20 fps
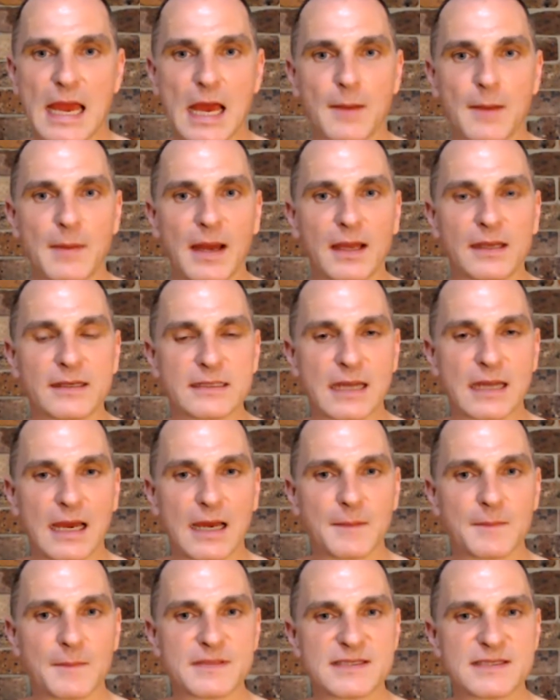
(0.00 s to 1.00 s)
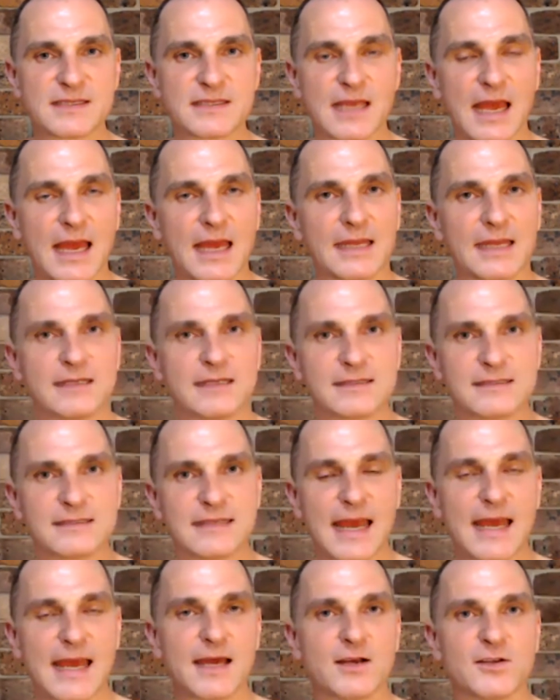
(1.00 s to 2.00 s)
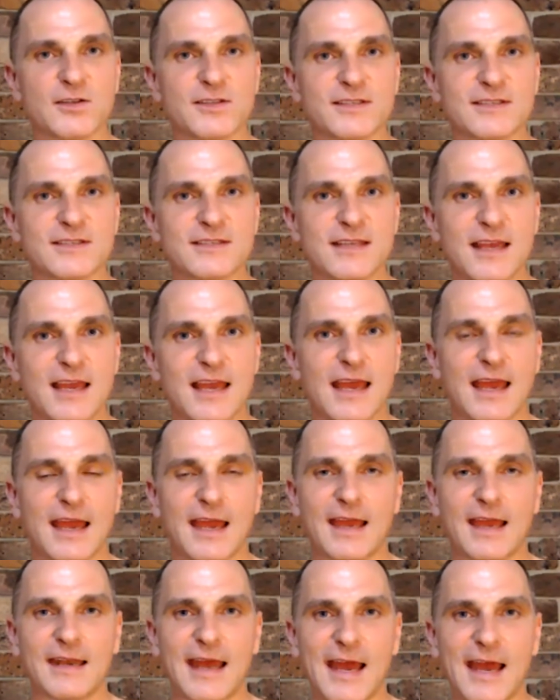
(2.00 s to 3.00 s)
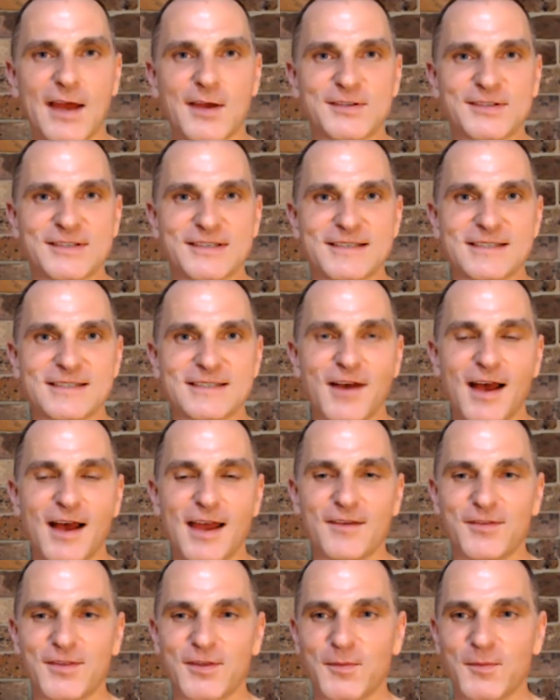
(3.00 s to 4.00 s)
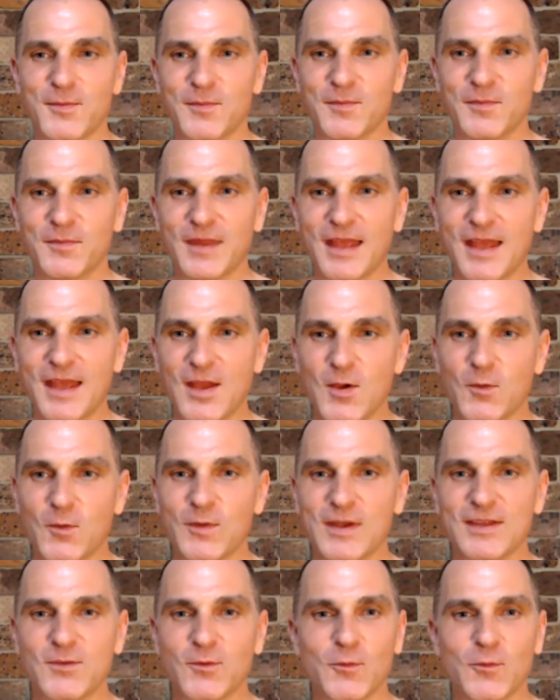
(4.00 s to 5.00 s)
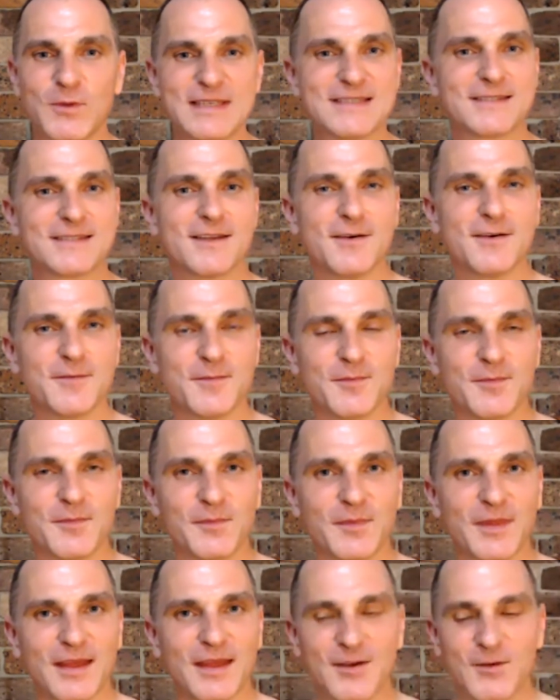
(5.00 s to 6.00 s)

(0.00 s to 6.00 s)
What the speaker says: about ups and downs and how to survive them with wisdom.